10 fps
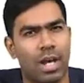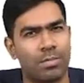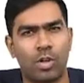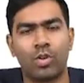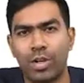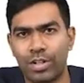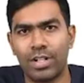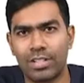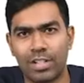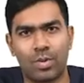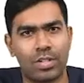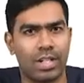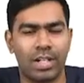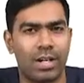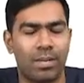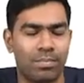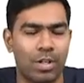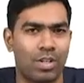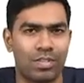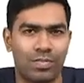I'm not going to discuss once again
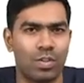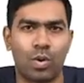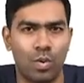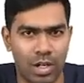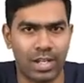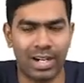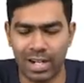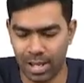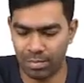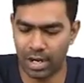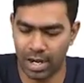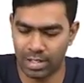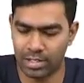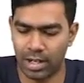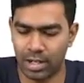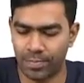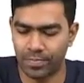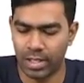because we don't want to kill time unnecessarily.